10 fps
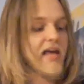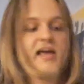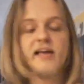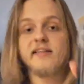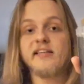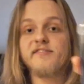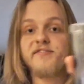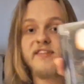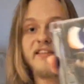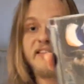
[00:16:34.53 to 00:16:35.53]
and
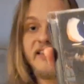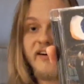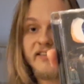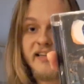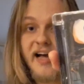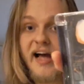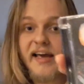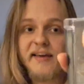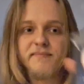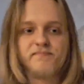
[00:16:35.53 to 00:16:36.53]
Infinity on High.